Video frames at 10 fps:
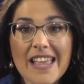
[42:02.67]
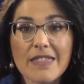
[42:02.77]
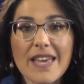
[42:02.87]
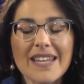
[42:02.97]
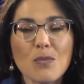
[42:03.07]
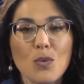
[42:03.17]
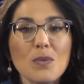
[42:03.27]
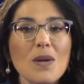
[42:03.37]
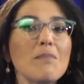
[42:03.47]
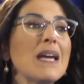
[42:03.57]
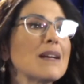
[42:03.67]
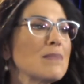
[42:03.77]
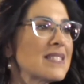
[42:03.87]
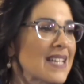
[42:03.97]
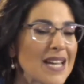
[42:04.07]
that when we make a
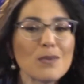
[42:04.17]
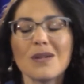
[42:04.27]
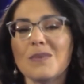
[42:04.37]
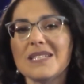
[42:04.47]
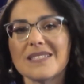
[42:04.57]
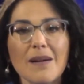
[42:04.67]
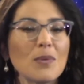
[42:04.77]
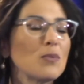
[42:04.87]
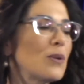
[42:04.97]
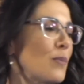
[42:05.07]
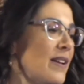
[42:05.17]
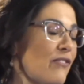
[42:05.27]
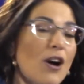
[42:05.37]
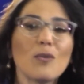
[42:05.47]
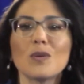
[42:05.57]
mistake, when we stumble, when we
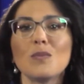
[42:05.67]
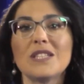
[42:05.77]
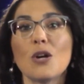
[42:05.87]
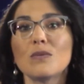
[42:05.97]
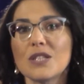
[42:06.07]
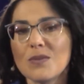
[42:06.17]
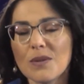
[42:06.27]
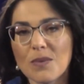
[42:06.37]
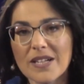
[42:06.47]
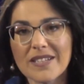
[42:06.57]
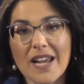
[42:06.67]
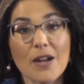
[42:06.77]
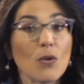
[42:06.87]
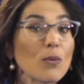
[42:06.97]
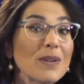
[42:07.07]
fall, when we don't do it one day,
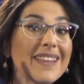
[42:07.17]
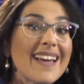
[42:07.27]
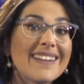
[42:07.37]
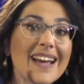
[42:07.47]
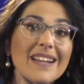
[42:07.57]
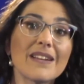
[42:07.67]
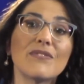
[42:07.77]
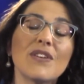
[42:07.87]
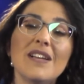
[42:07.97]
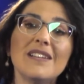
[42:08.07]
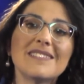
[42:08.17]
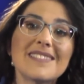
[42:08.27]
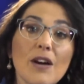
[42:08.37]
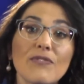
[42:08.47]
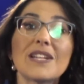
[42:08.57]
or when that negative
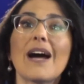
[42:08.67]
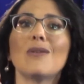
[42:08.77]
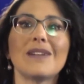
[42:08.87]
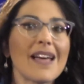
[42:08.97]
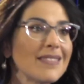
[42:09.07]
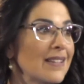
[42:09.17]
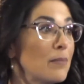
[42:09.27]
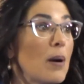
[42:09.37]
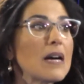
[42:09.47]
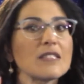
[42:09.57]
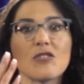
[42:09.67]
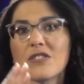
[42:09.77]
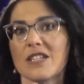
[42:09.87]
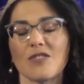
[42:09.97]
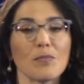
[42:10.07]
self-doubt and the imposter
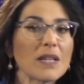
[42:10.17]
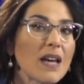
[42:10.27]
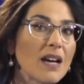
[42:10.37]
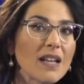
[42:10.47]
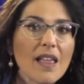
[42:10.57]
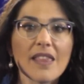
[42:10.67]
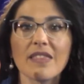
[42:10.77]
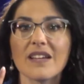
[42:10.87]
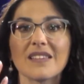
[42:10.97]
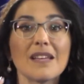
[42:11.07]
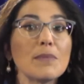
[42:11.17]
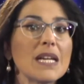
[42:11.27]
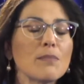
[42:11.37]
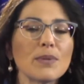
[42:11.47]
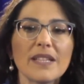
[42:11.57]
syndrome and the
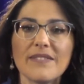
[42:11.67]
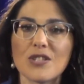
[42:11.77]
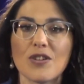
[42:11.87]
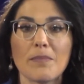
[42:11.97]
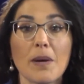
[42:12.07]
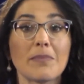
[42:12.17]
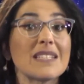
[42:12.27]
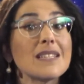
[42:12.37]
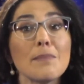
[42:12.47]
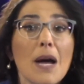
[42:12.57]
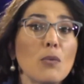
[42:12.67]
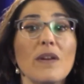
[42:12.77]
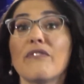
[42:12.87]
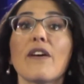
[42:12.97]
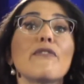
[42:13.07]
limiting beliefs creep up, that somehow
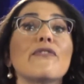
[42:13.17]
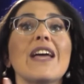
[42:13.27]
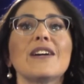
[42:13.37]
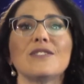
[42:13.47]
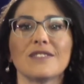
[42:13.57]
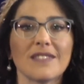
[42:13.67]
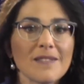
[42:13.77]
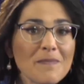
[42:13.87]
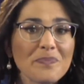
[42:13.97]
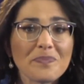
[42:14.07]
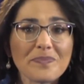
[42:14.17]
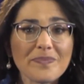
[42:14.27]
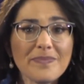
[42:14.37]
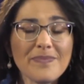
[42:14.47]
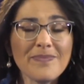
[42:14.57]
we've failed.
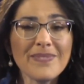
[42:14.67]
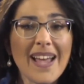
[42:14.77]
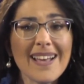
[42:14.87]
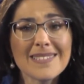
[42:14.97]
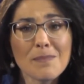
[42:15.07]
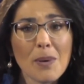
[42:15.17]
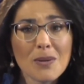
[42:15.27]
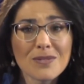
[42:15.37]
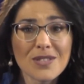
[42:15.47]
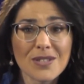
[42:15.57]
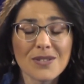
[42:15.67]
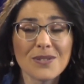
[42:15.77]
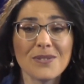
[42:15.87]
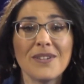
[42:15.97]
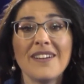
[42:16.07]
As opposed
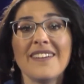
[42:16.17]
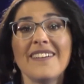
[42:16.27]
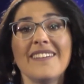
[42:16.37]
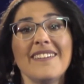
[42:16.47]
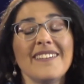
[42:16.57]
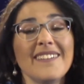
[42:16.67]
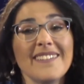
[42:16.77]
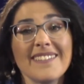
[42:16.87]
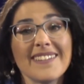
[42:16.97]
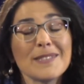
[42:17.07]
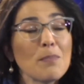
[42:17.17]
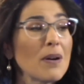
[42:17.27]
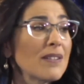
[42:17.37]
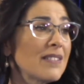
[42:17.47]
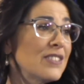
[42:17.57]
to, it's
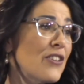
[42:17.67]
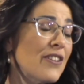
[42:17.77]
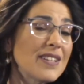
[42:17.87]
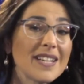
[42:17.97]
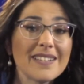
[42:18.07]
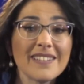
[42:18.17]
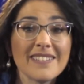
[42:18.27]
part of the journey.